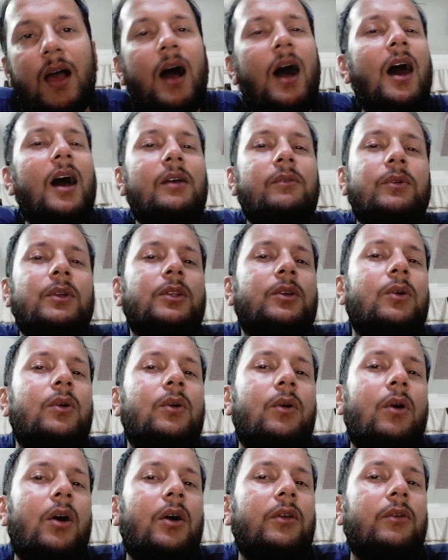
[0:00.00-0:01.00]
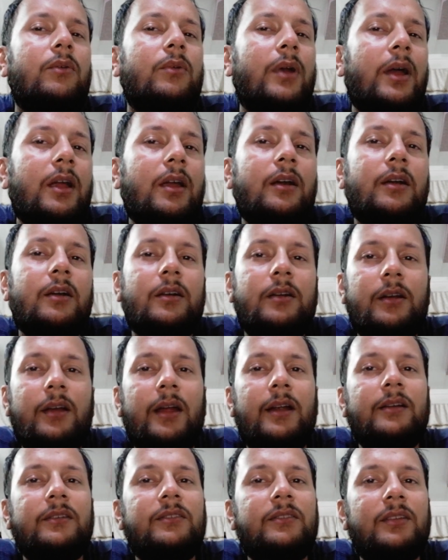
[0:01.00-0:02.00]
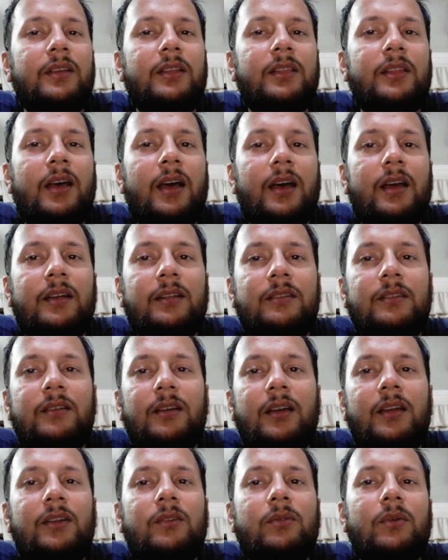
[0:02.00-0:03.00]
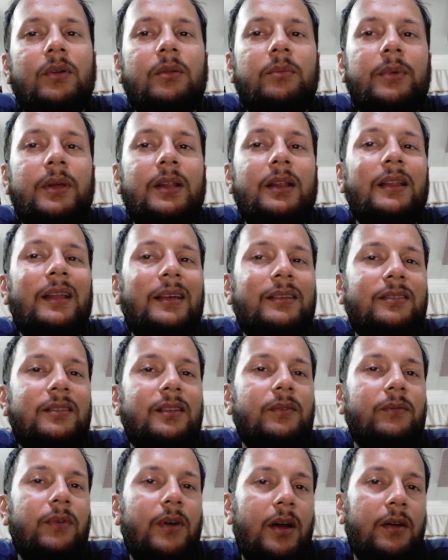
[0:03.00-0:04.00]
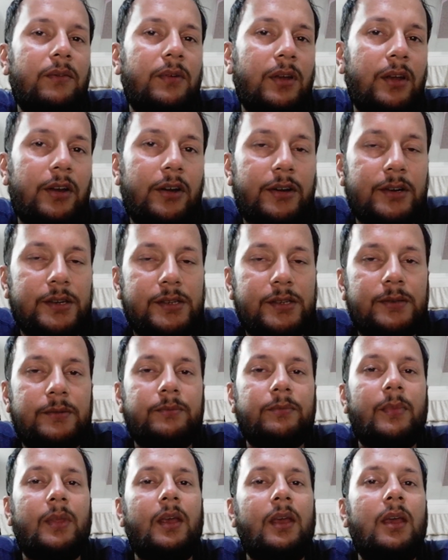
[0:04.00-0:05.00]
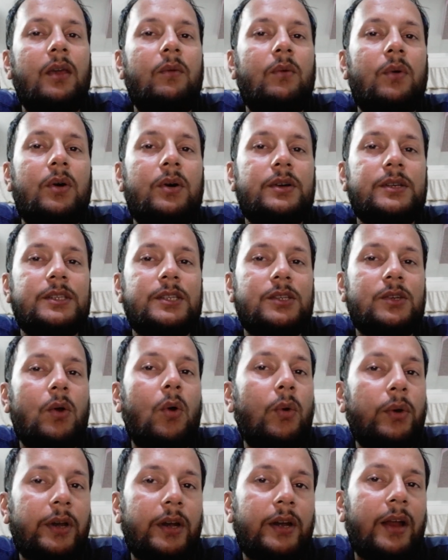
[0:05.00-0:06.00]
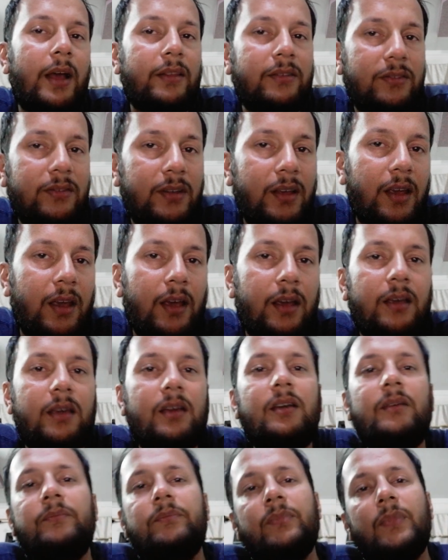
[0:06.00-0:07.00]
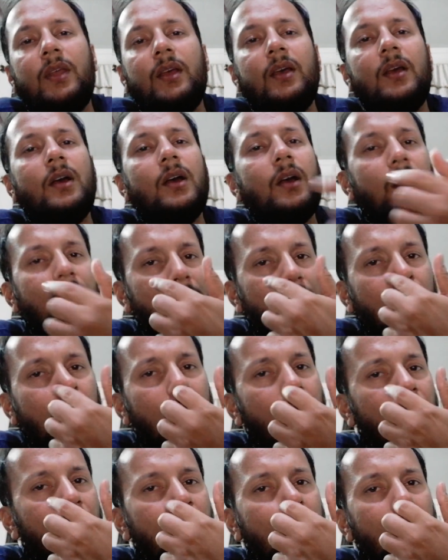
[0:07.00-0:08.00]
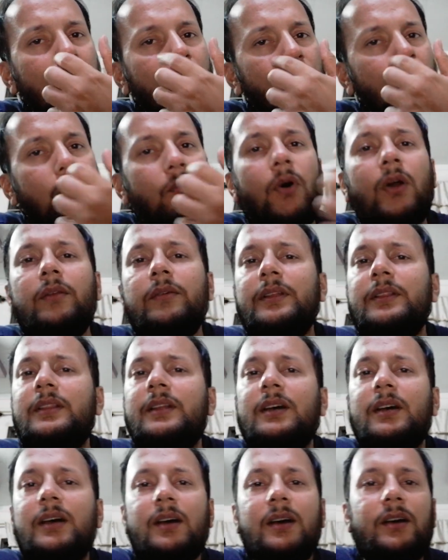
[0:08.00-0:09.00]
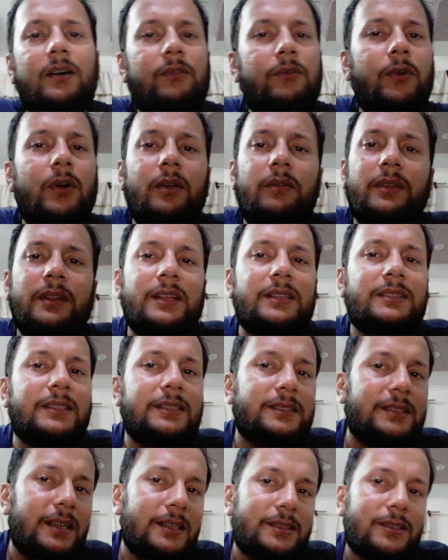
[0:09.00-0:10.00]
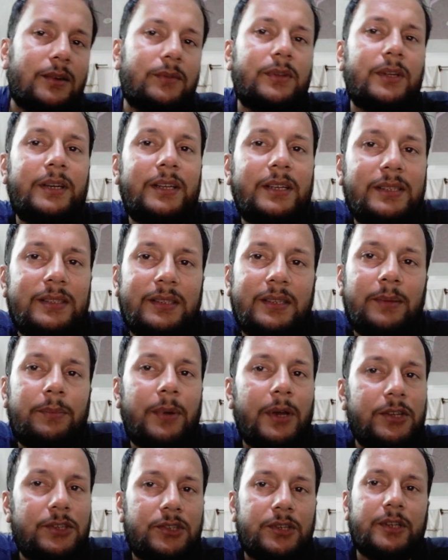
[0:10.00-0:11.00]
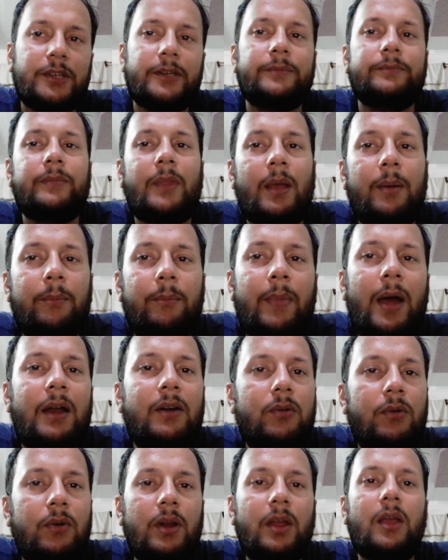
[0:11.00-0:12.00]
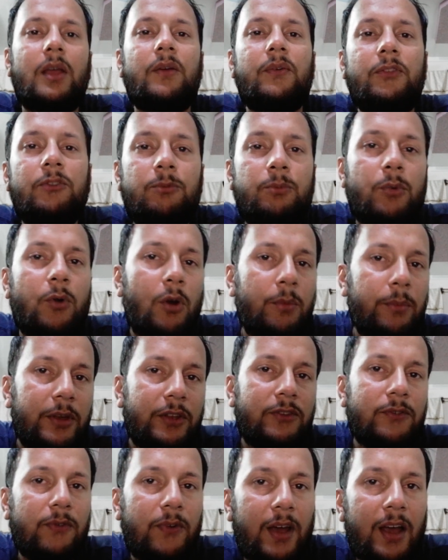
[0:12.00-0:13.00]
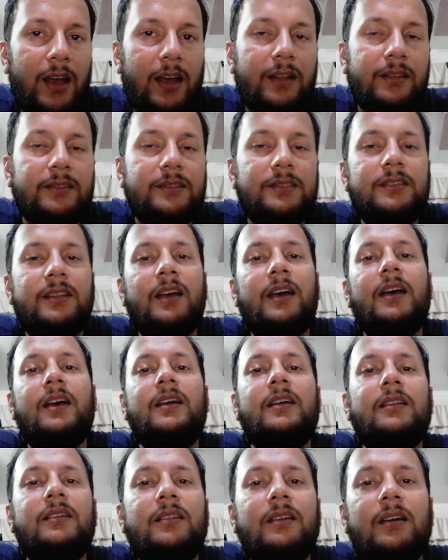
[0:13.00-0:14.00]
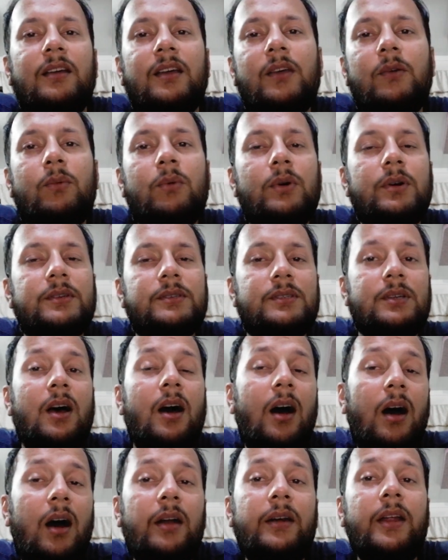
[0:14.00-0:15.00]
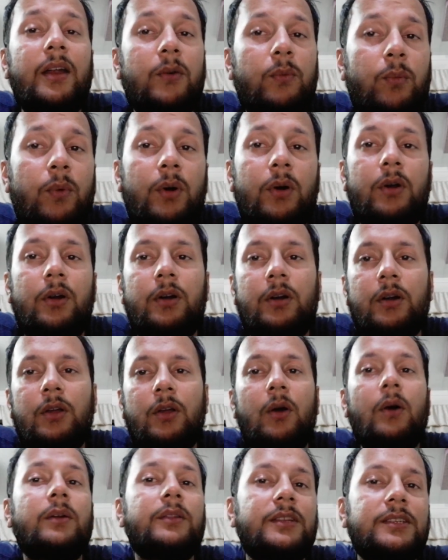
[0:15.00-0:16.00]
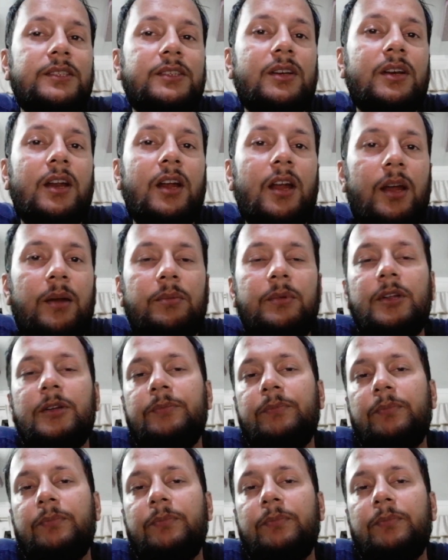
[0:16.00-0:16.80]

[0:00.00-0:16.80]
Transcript: I will go on record and say that uh, it will be less than five years. He was quoted as saying, uh, following the following the success of the DC picture, Matt Reeves promised fans that he was hard at work on the script